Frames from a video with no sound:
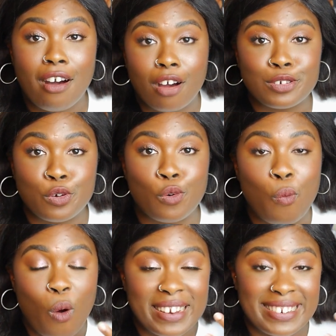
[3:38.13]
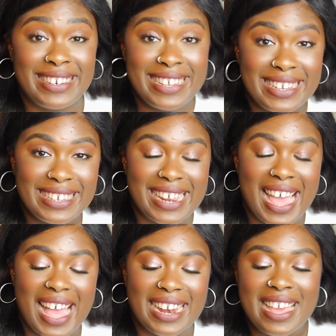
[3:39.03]
hardcore 1D
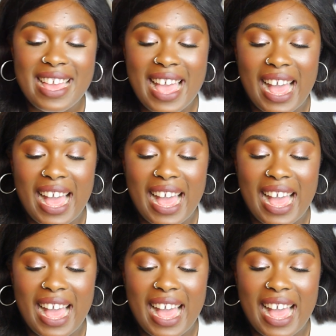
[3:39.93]
stan